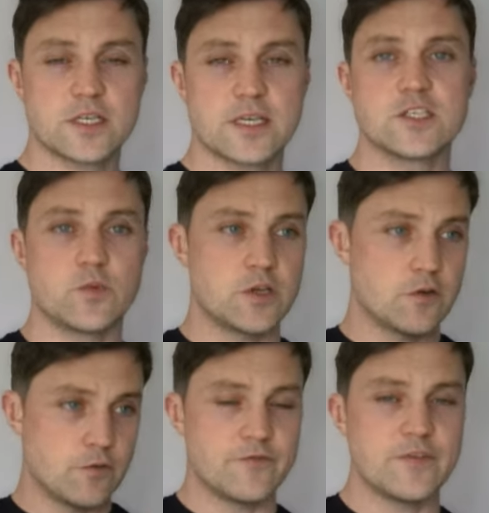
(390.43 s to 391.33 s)
Okay, so when
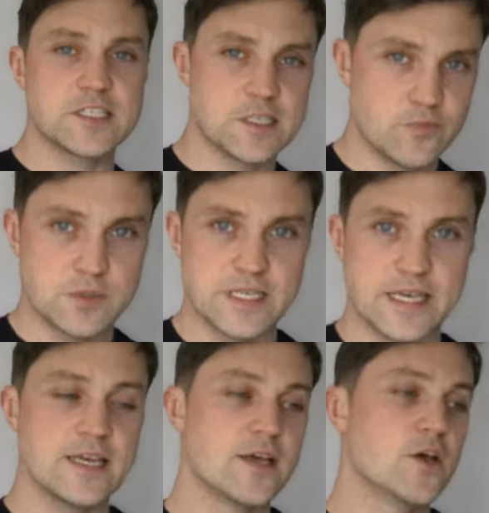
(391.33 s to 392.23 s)
you're investing in
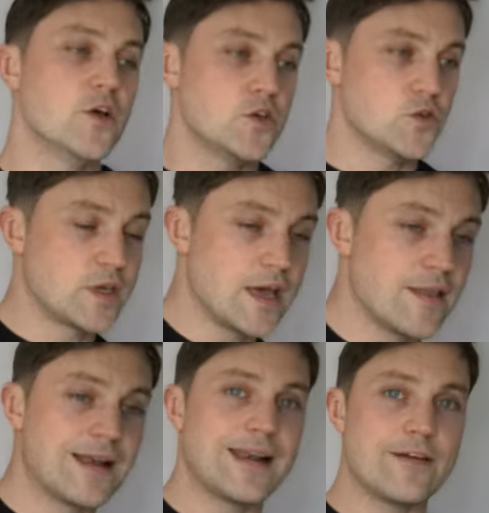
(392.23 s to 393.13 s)
property, you
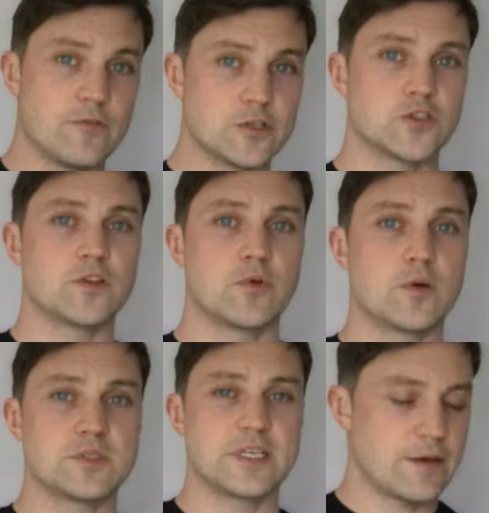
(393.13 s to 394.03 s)
get that leverage on the
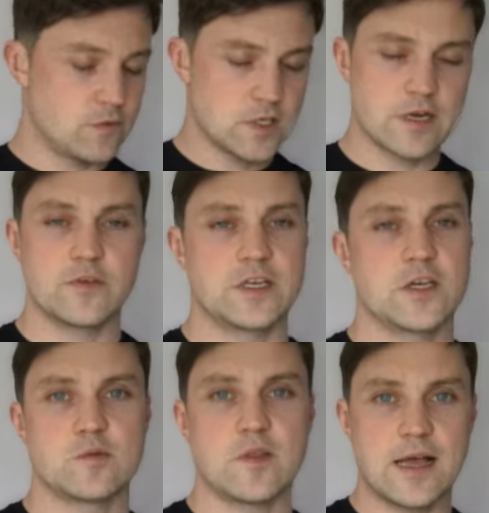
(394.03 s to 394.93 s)
property. Okay, we've done other
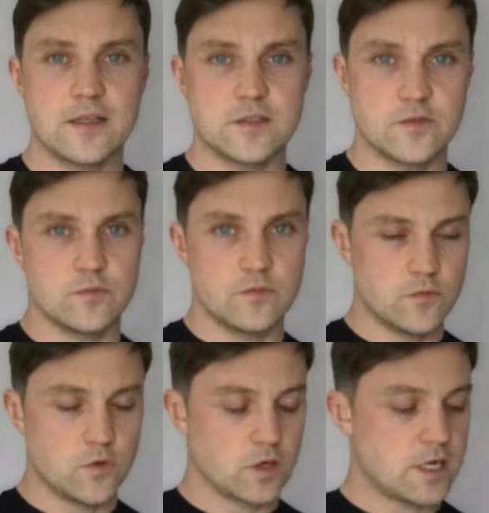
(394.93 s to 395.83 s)
videos about that.
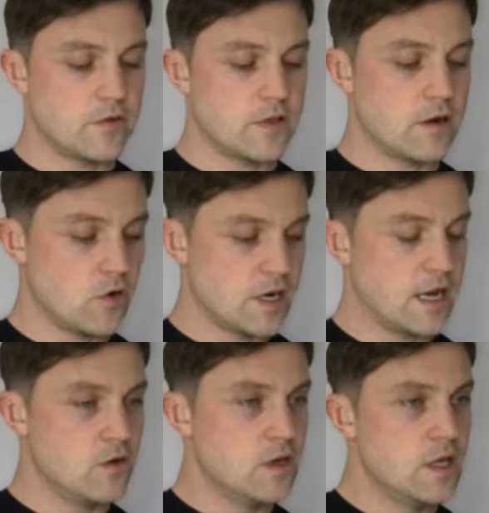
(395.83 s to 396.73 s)
I'm not going to cover that right
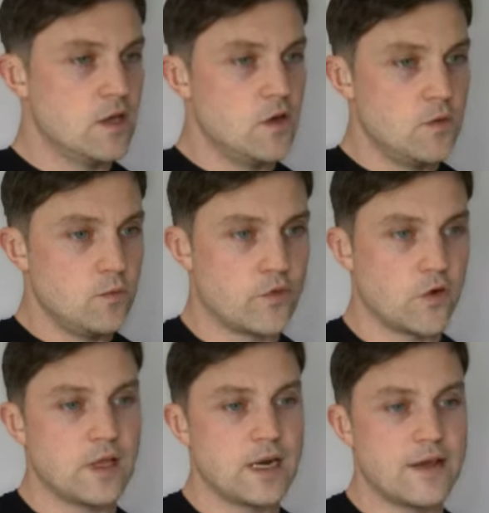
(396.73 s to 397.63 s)
now. We've
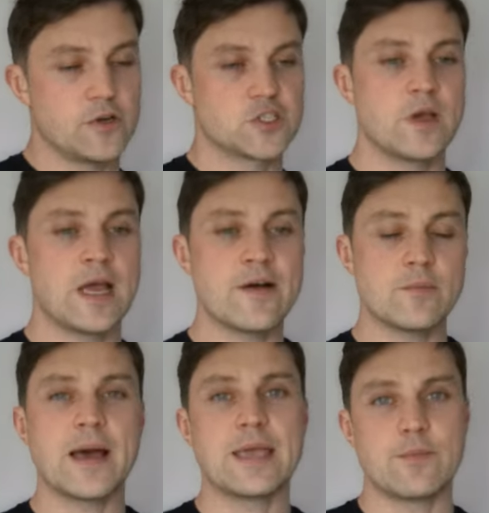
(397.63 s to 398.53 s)
got the leverage. We have
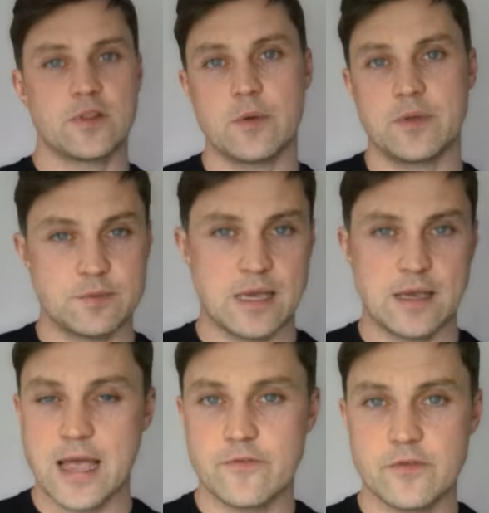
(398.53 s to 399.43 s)
a payment that we need to
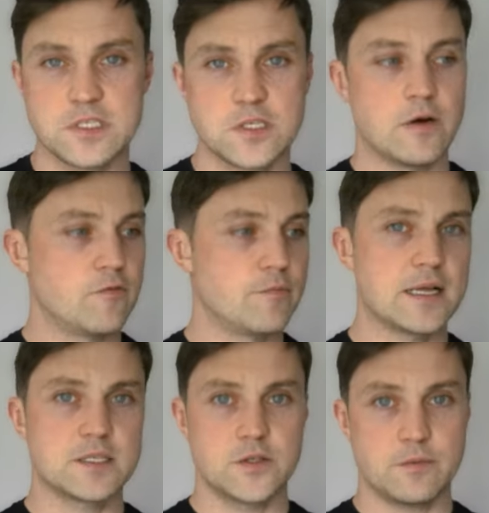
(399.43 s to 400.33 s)
make every single month
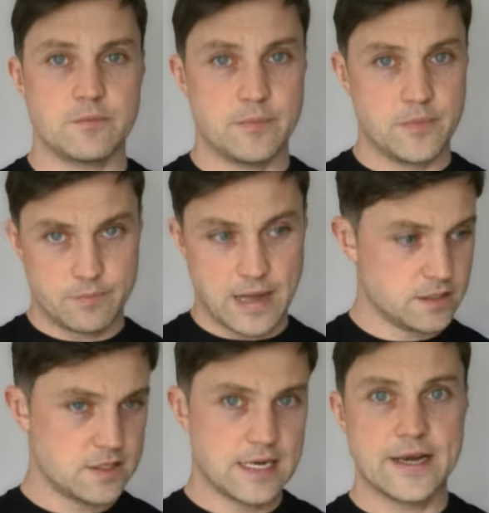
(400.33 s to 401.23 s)
back to the
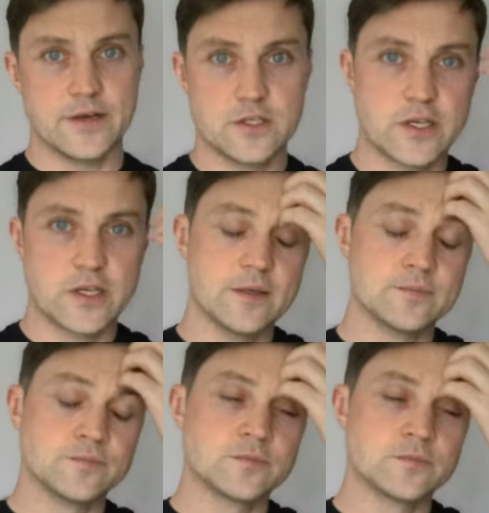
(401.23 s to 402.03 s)
banks, the lenders, okay?